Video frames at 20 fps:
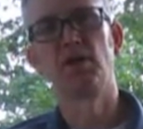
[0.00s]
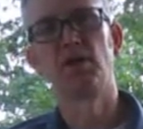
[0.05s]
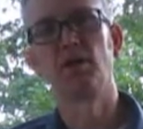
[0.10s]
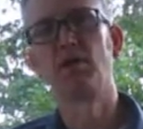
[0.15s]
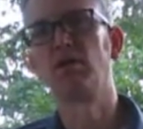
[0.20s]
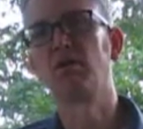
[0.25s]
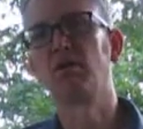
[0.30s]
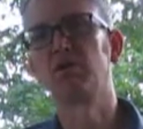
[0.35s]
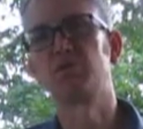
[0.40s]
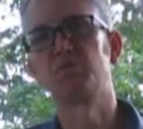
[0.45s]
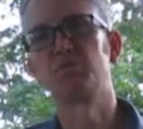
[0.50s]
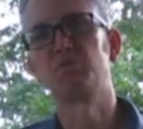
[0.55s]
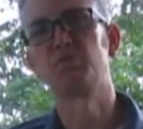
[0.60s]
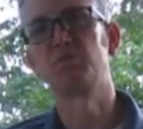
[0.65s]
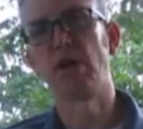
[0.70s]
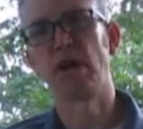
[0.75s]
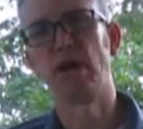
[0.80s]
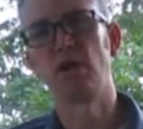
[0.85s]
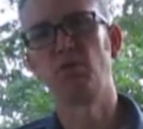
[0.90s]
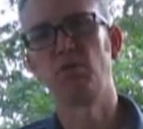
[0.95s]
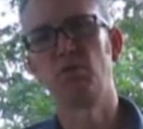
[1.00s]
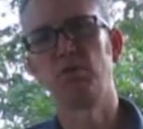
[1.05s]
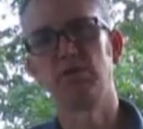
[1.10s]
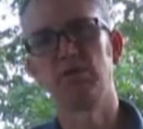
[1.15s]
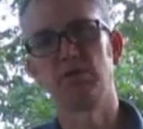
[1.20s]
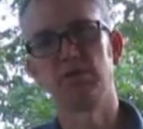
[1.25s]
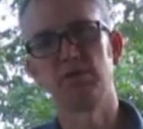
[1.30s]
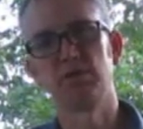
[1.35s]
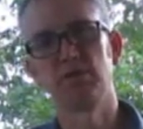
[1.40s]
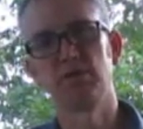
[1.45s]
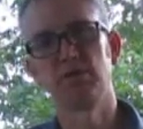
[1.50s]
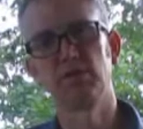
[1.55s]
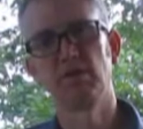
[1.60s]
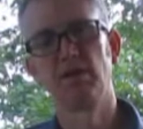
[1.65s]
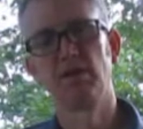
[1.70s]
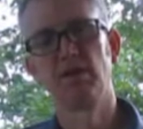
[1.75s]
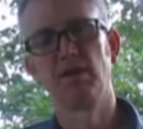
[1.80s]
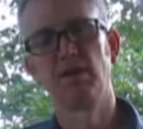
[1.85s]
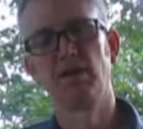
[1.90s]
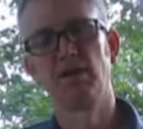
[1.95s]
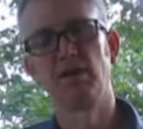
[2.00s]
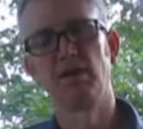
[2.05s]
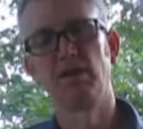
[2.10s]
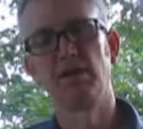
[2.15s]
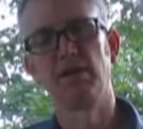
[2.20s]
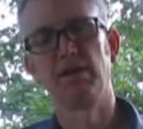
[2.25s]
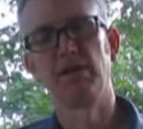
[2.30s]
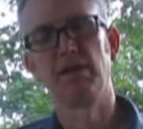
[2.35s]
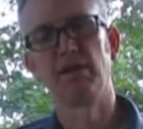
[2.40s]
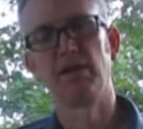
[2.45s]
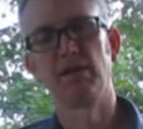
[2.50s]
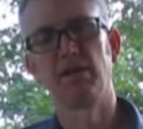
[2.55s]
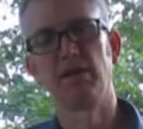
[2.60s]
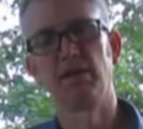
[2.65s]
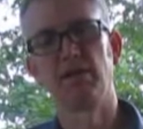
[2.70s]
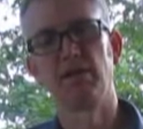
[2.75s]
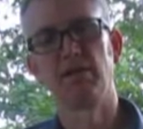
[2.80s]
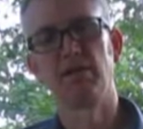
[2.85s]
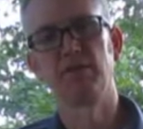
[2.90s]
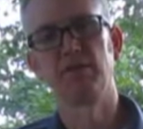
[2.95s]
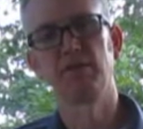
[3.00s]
Congress was powerless uh, in, uh,